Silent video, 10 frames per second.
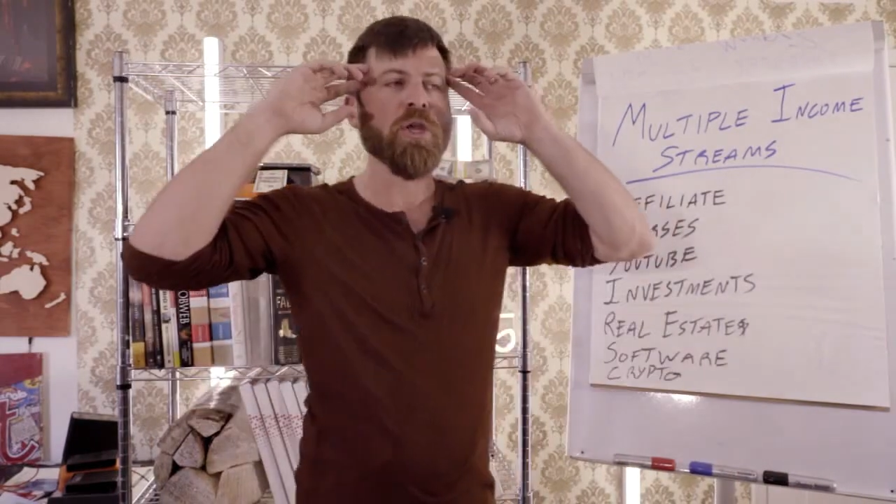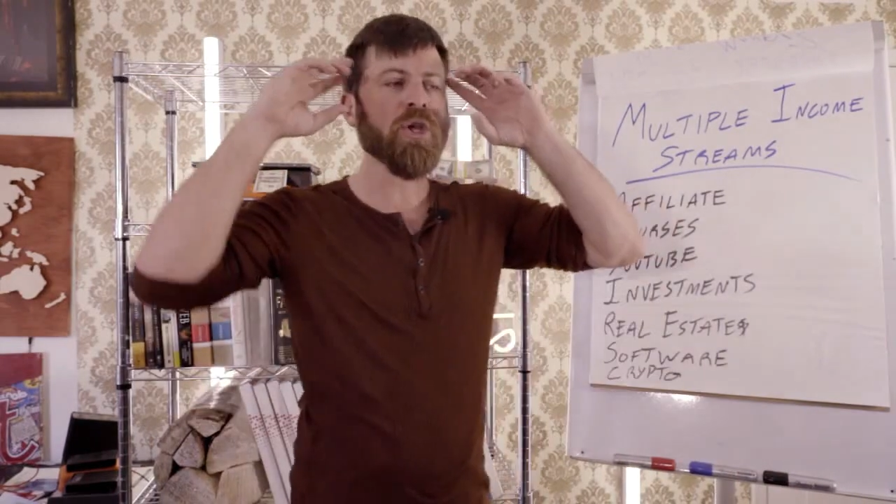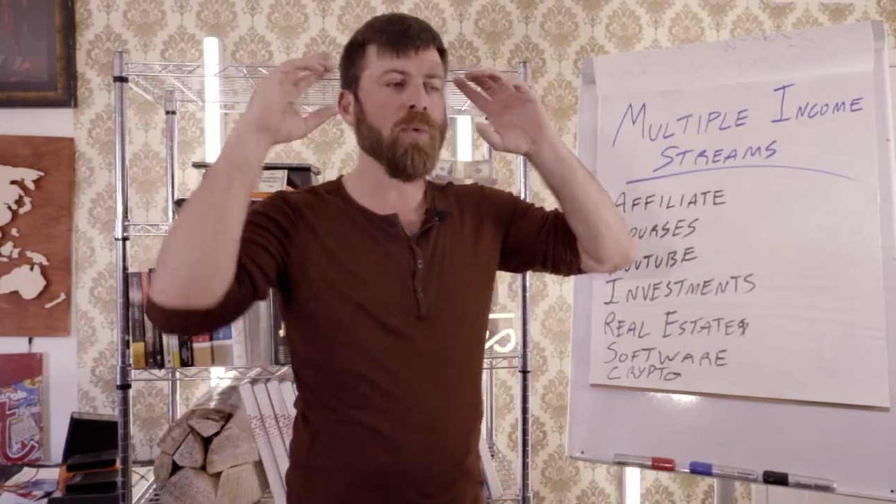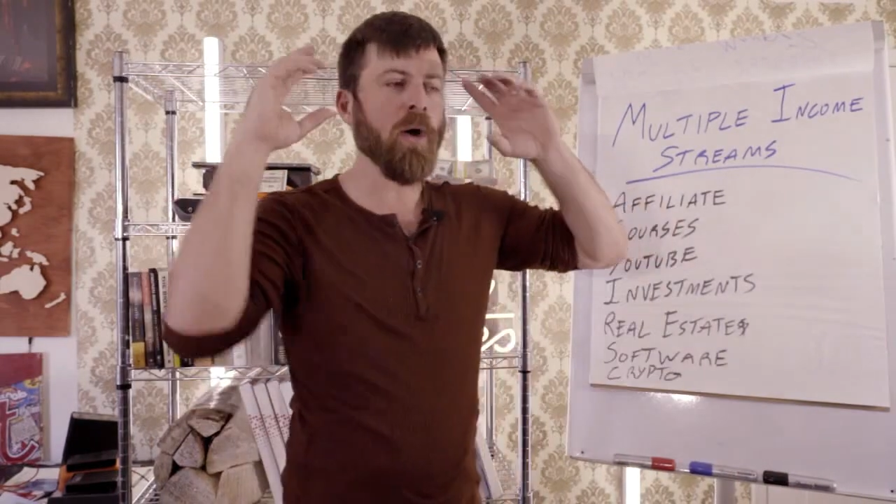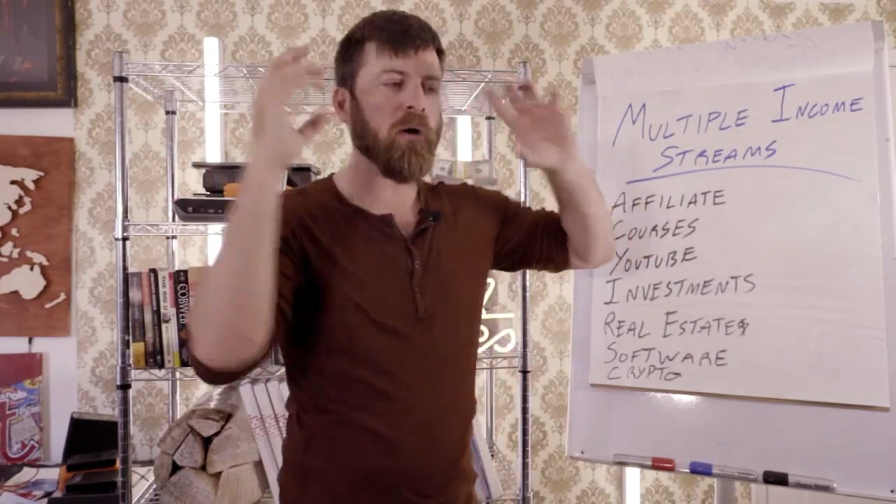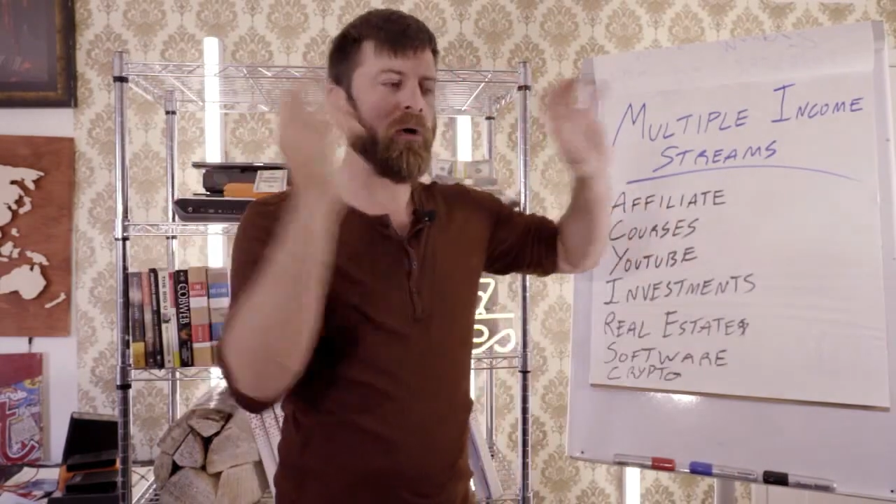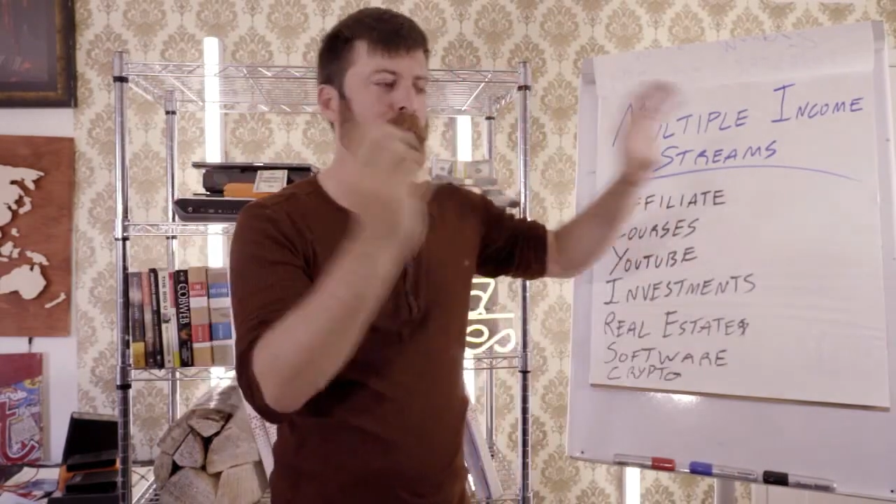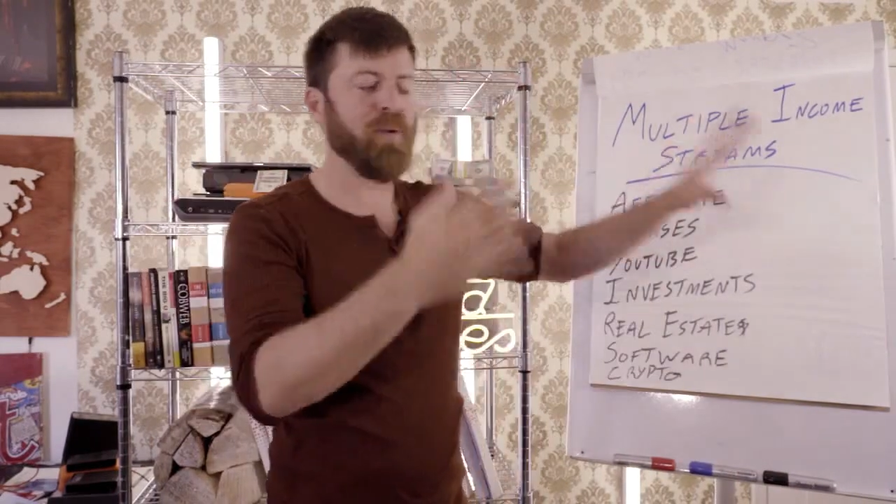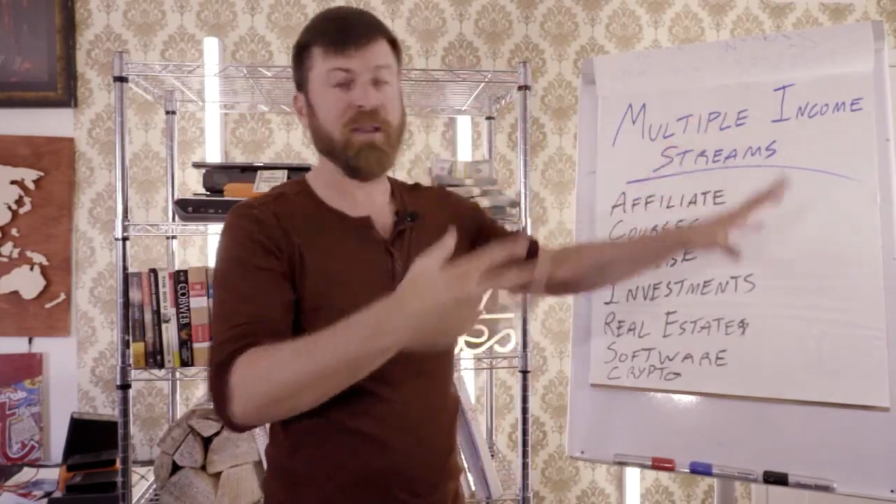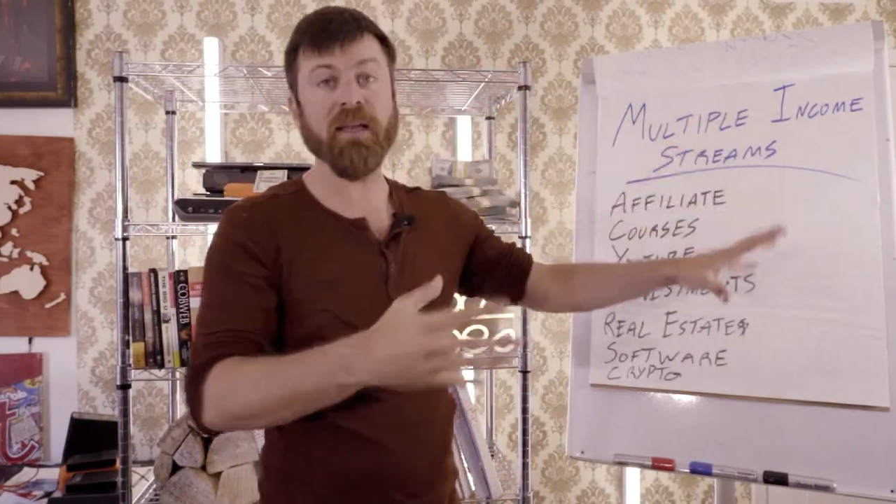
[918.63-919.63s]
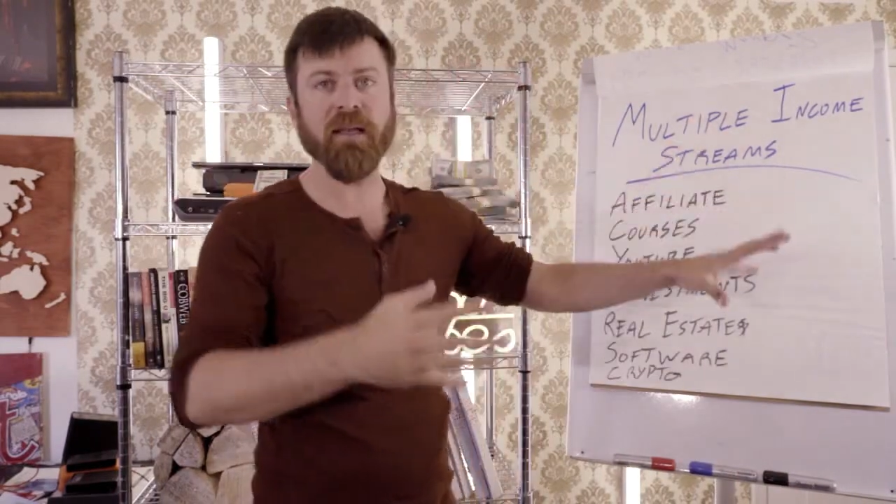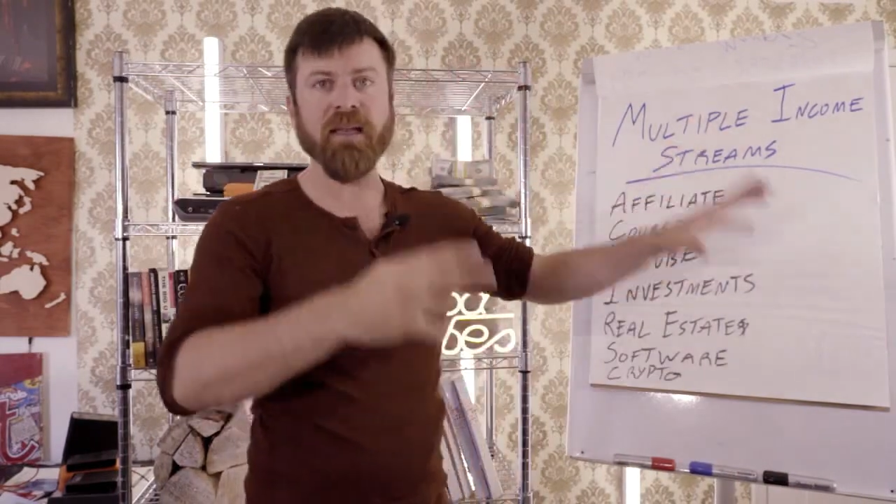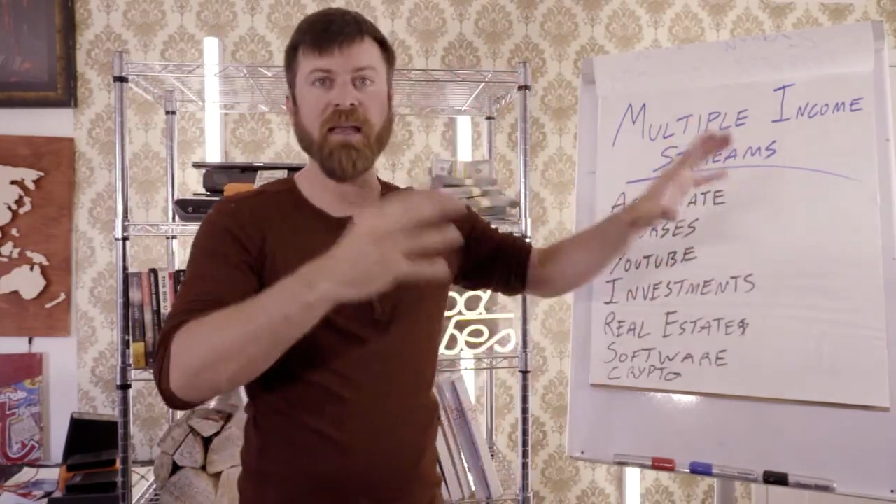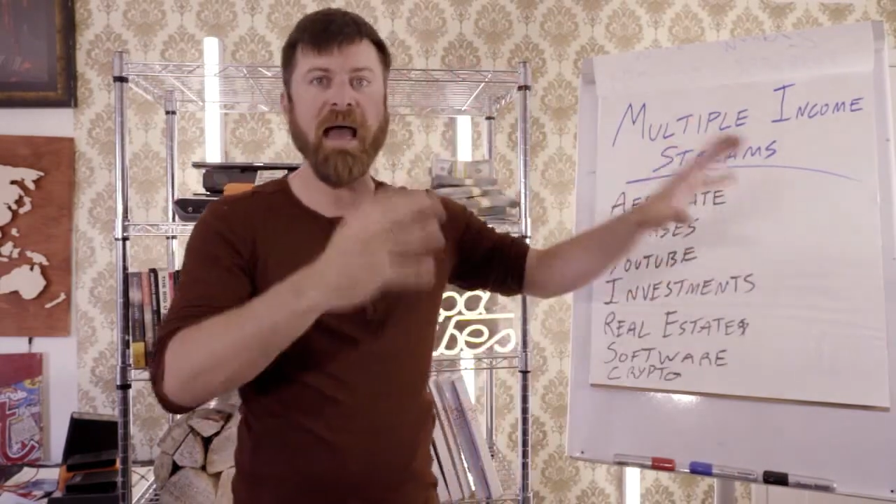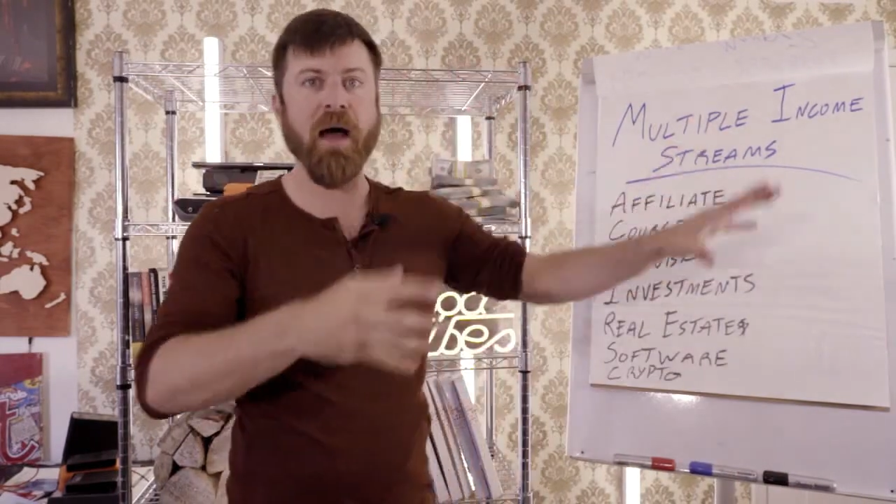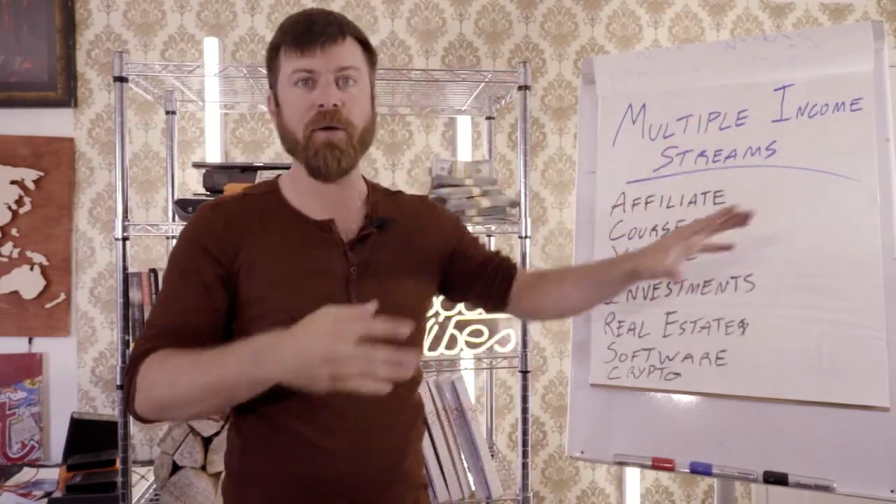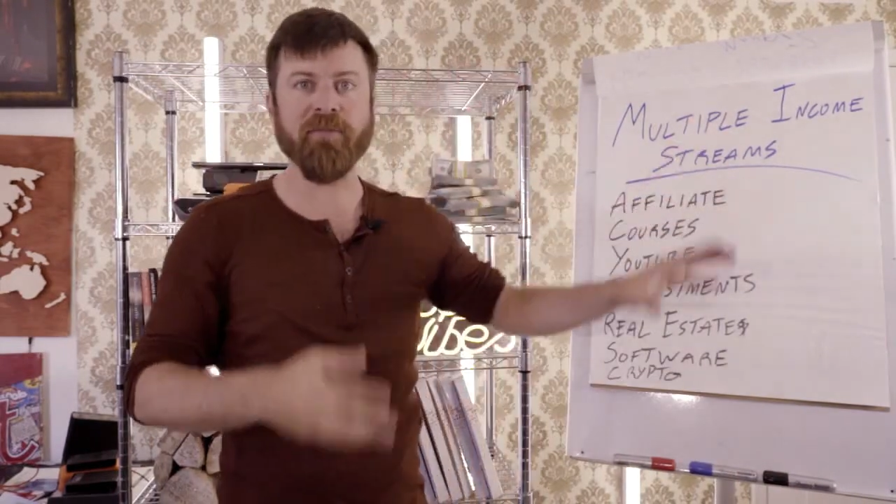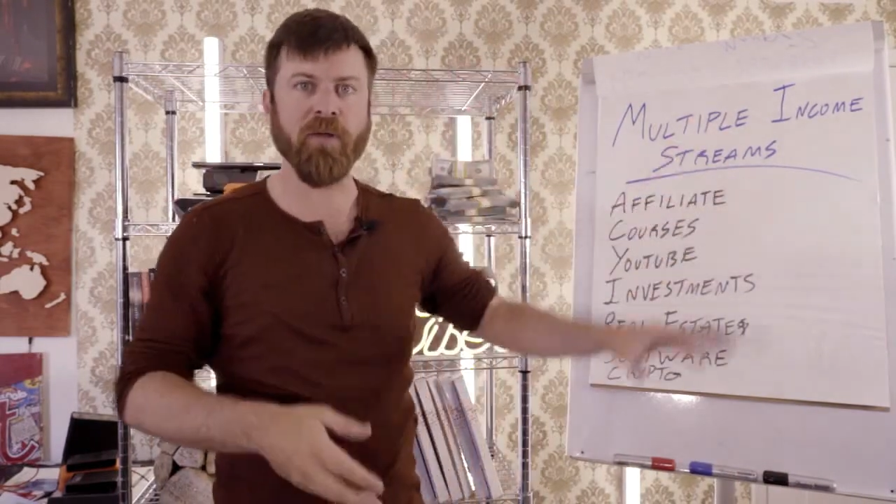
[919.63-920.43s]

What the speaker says: you are completely out of